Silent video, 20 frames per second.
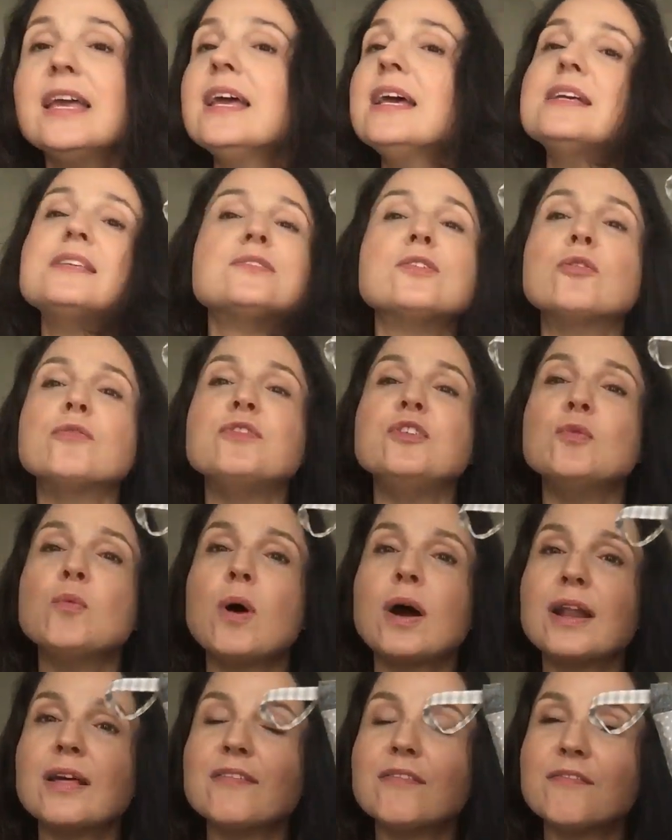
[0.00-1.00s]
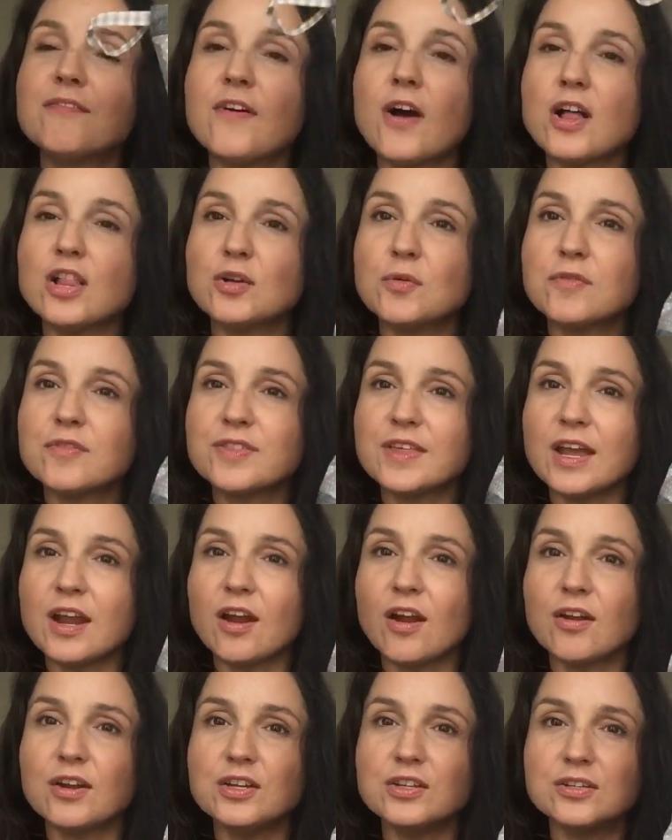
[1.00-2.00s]
So if you want to follow over
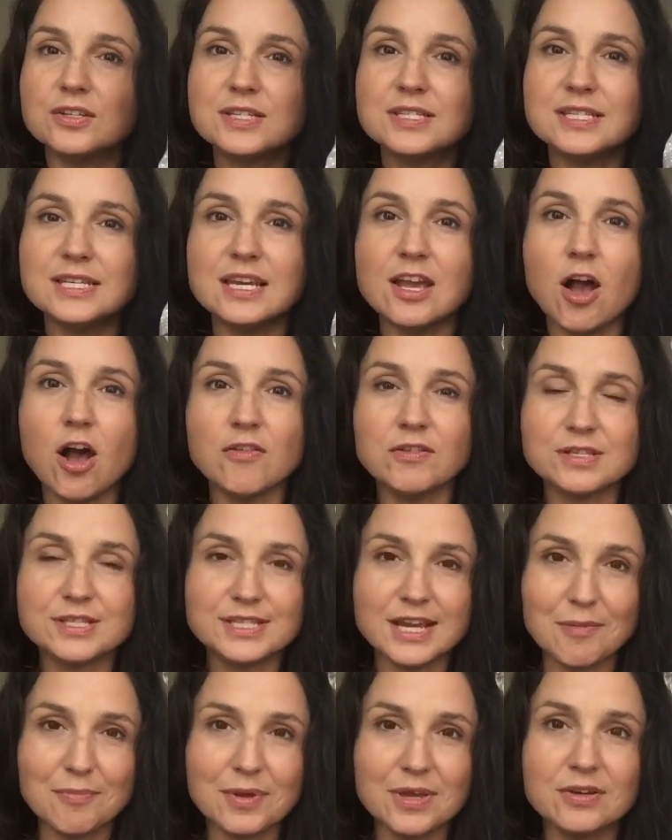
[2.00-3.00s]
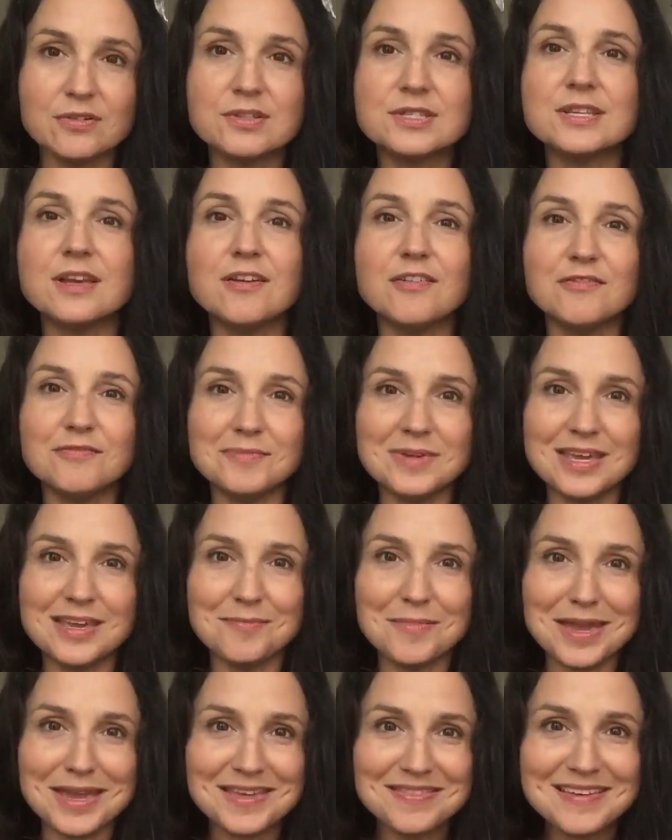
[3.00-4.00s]
there, you'll see all the step outs of me
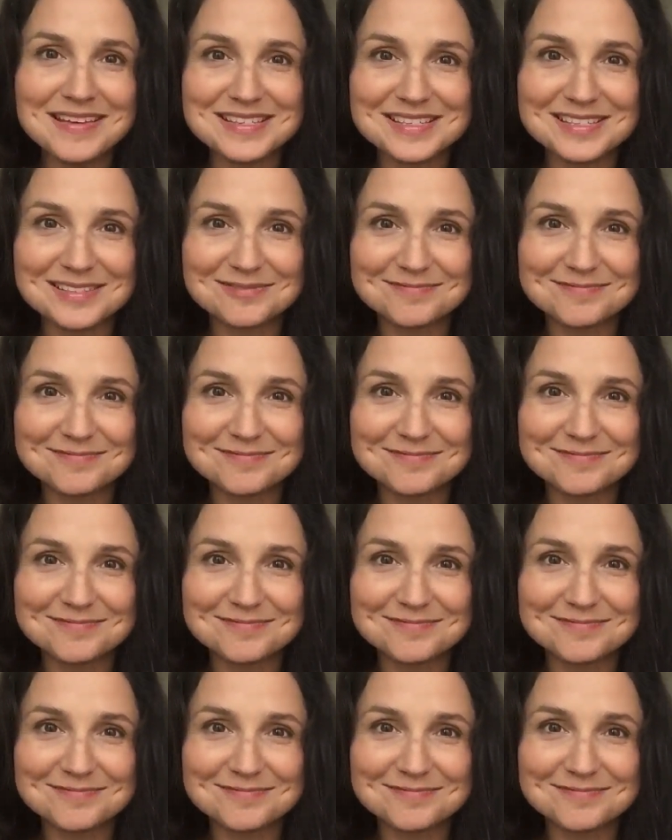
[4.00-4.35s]
making this.